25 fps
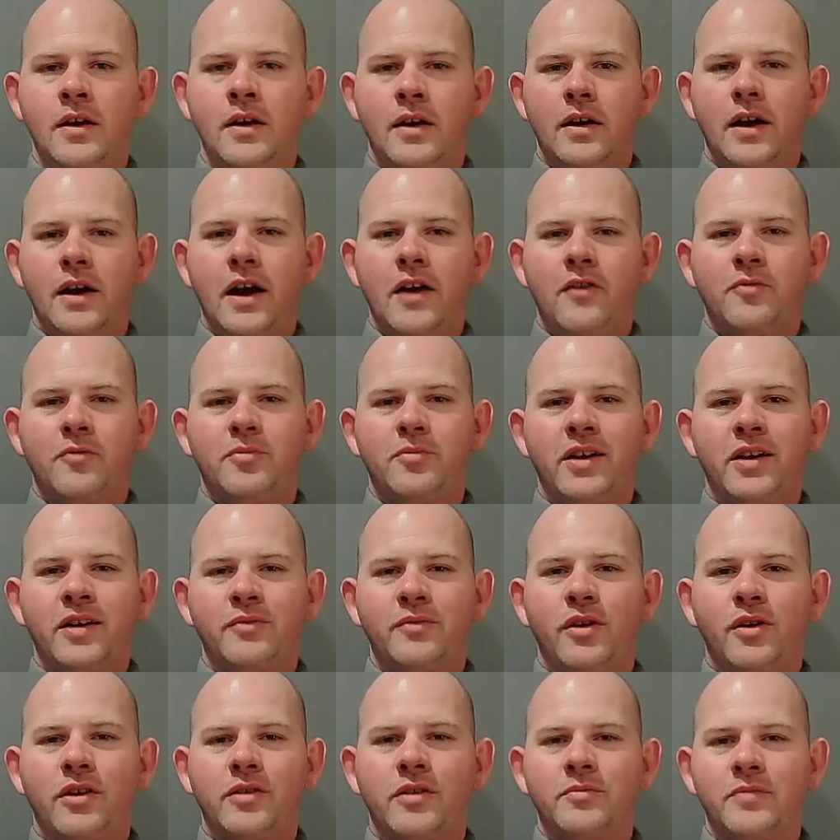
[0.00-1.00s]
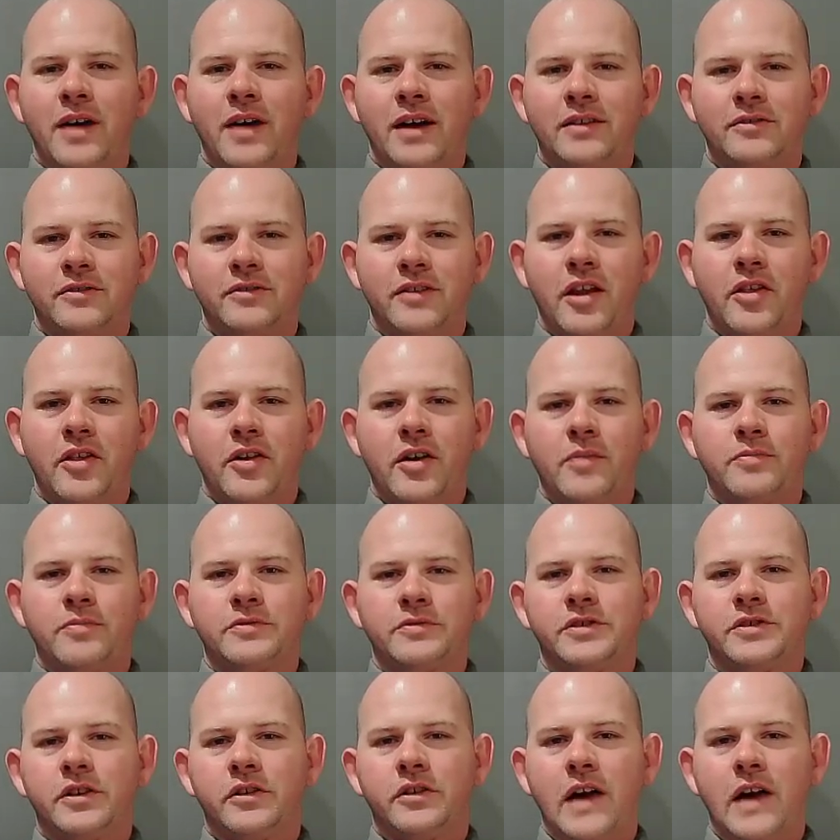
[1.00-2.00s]
Hey everybody, and welcome back to another
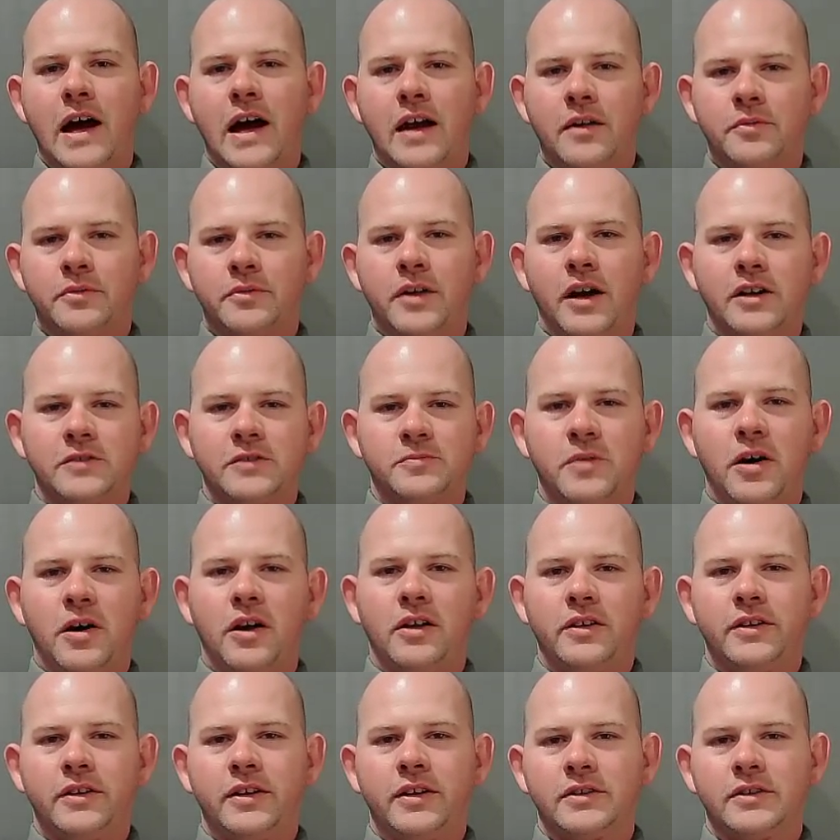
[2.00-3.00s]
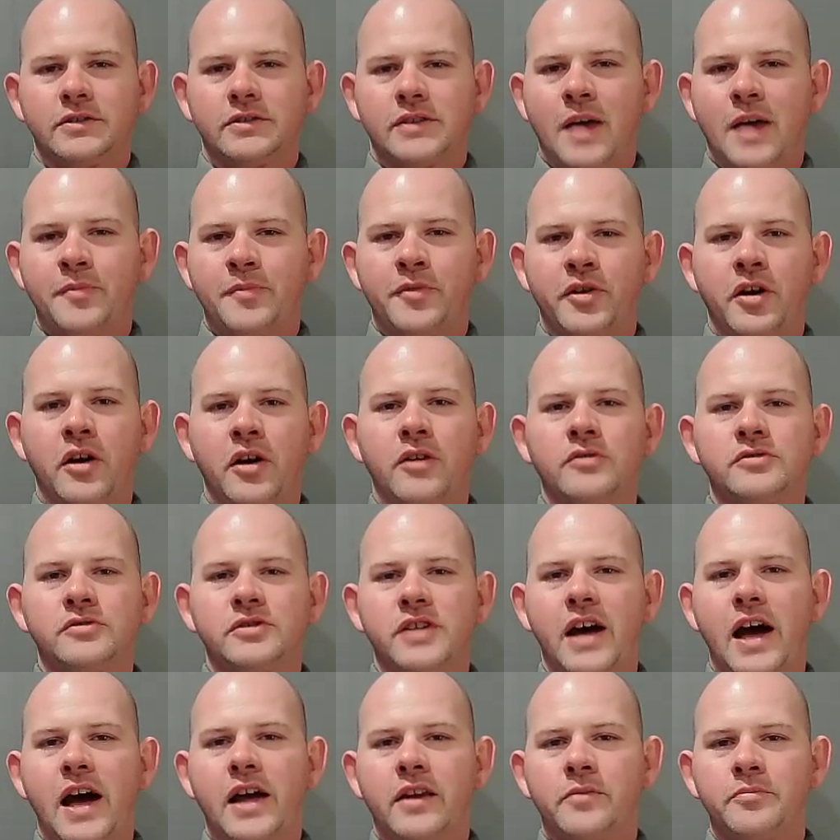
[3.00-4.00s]
episode of Adam Talks Politics. I'm your
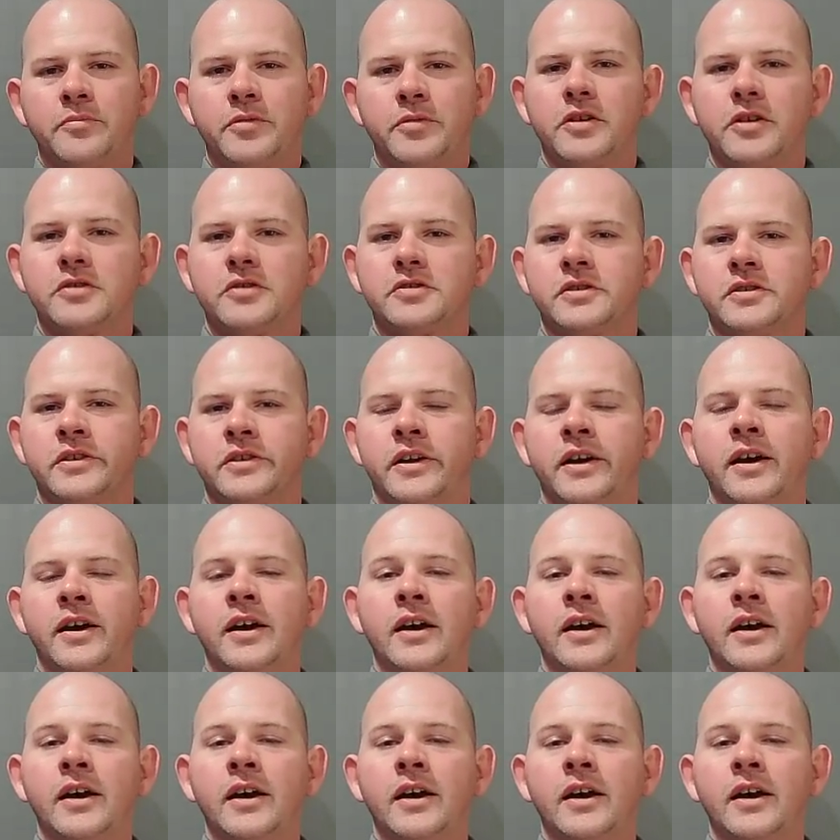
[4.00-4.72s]
host, Adam Pearson.